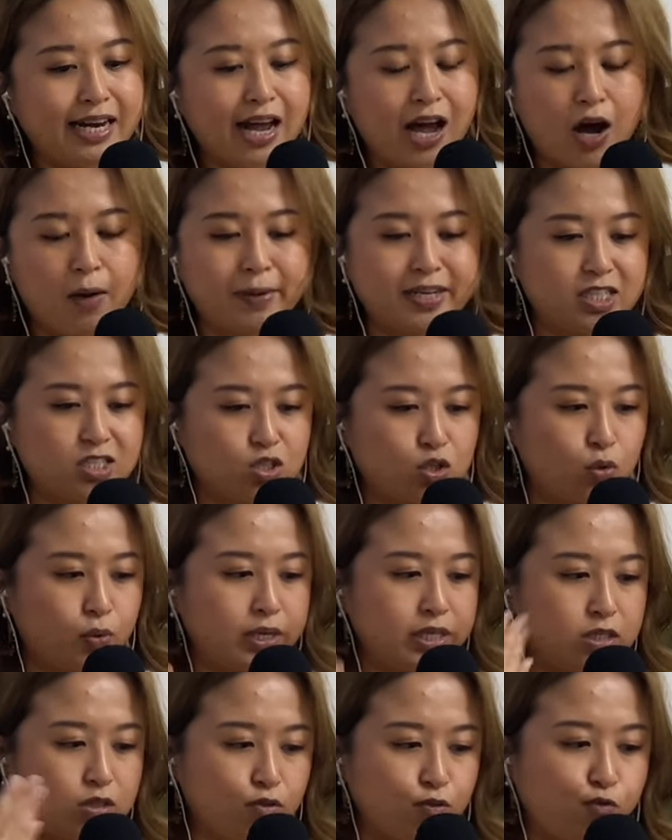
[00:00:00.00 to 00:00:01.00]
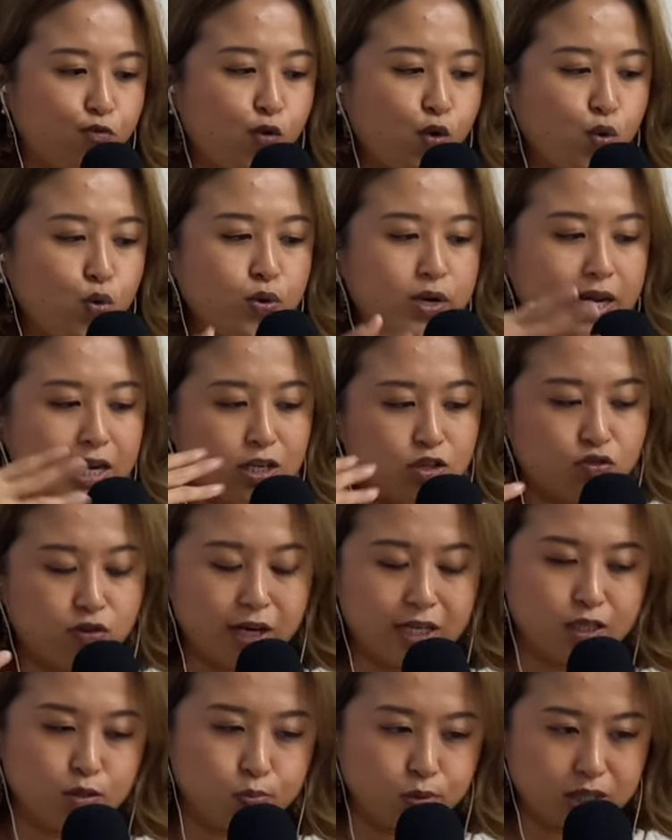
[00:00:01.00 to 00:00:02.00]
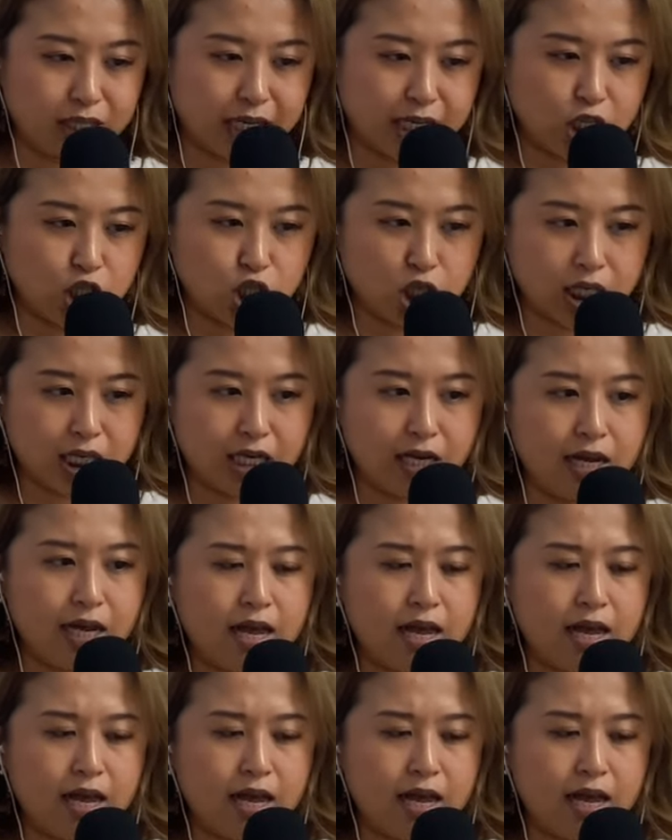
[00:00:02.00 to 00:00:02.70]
how much is going to food and transportation.